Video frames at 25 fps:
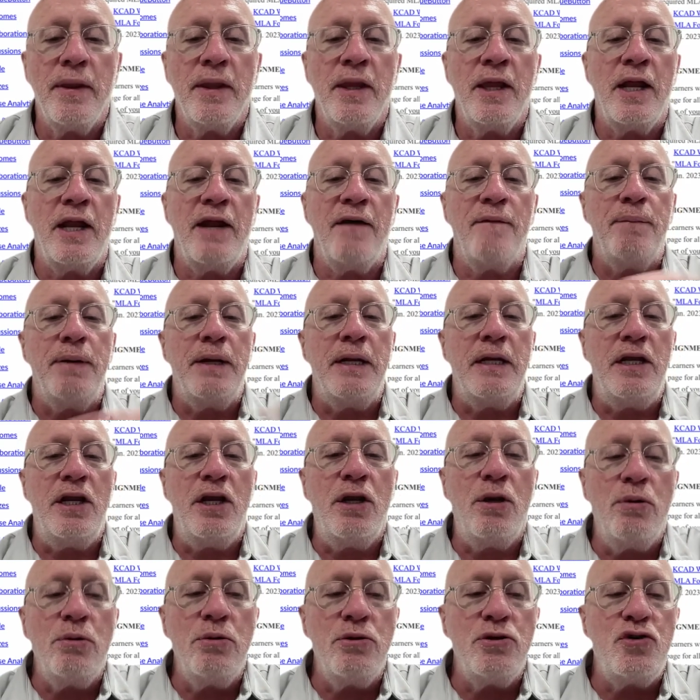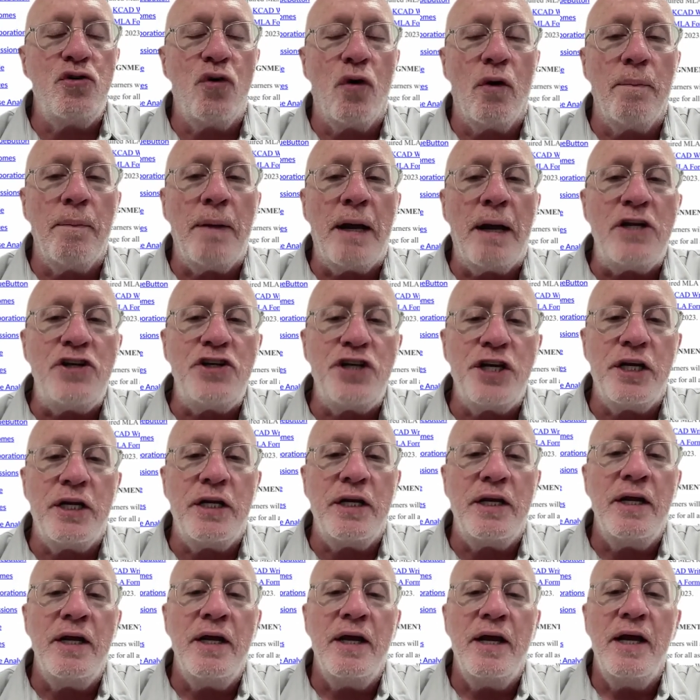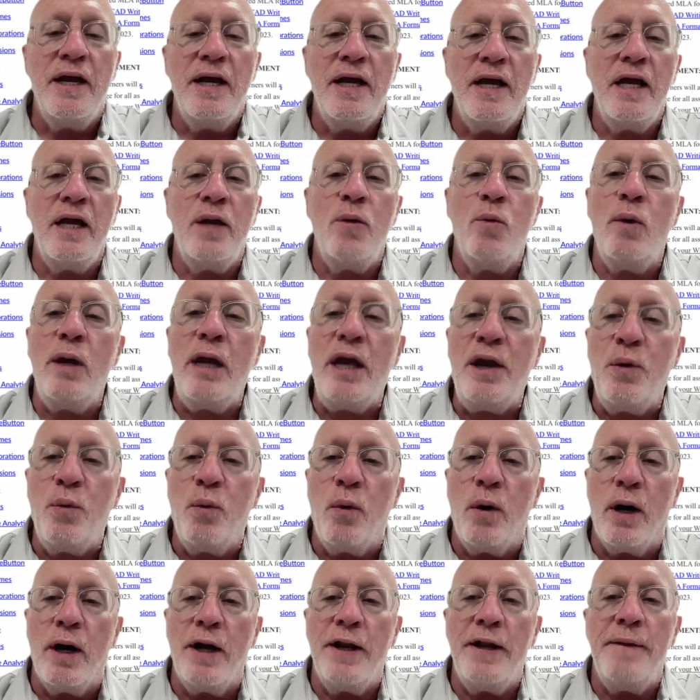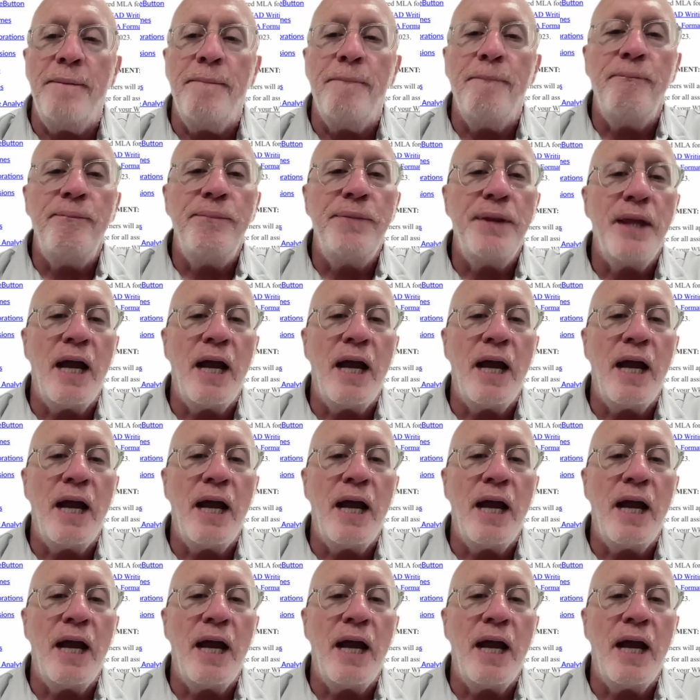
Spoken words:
that have been used or mentioned in week 1,